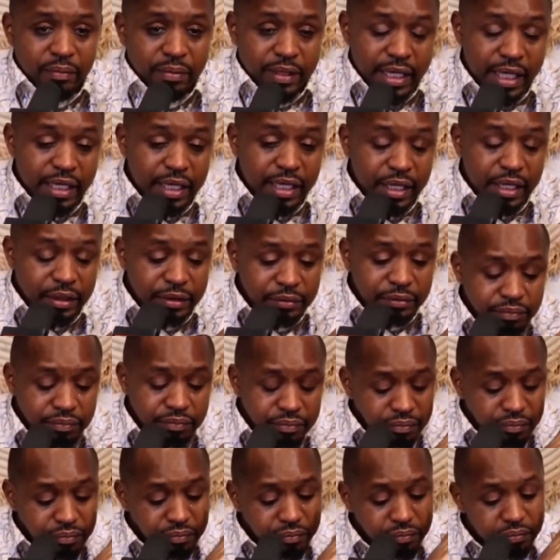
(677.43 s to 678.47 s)
I'm naked.
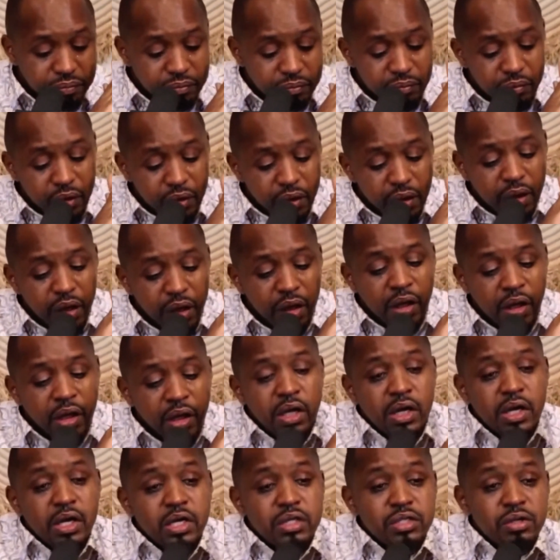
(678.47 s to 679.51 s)

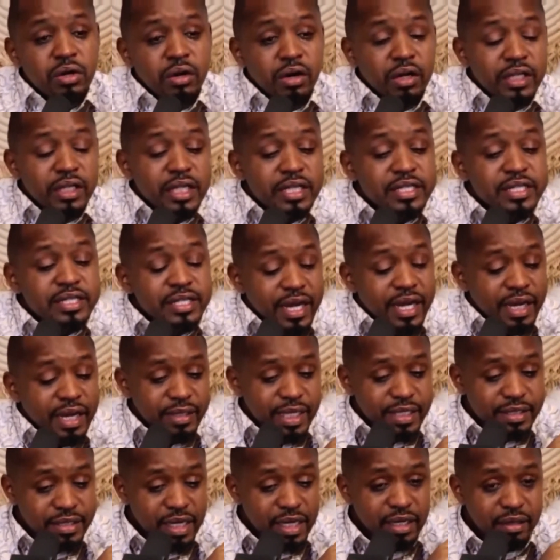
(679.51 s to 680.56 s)
So all this
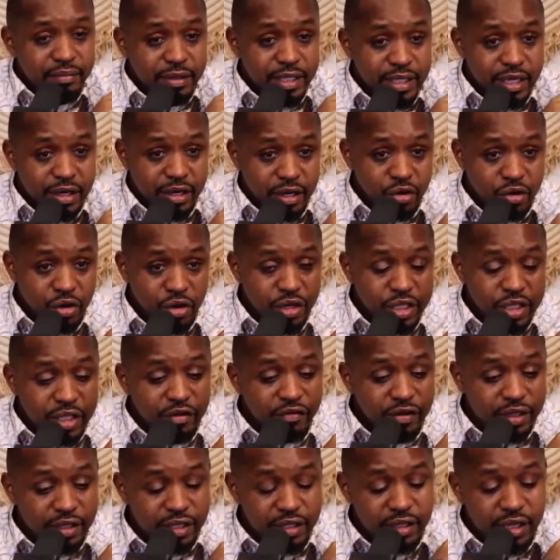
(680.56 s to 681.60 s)
time they're telling me they're recording
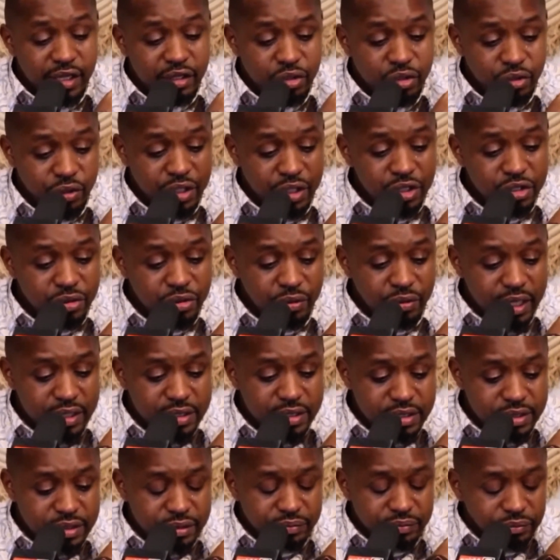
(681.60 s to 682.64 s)
everything they're doing to
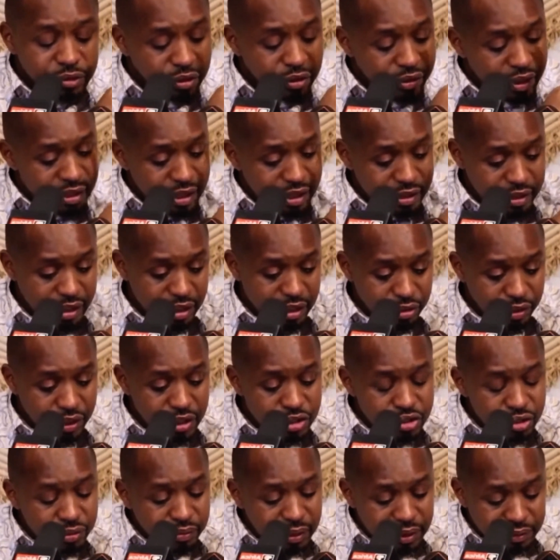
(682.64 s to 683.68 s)
us, or rather they're
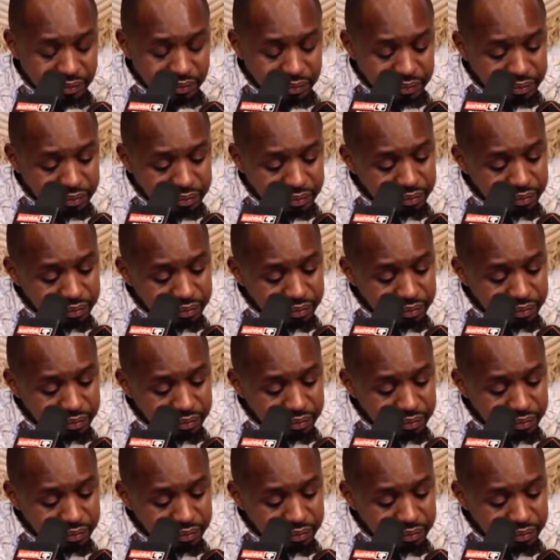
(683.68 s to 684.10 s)
doing to me.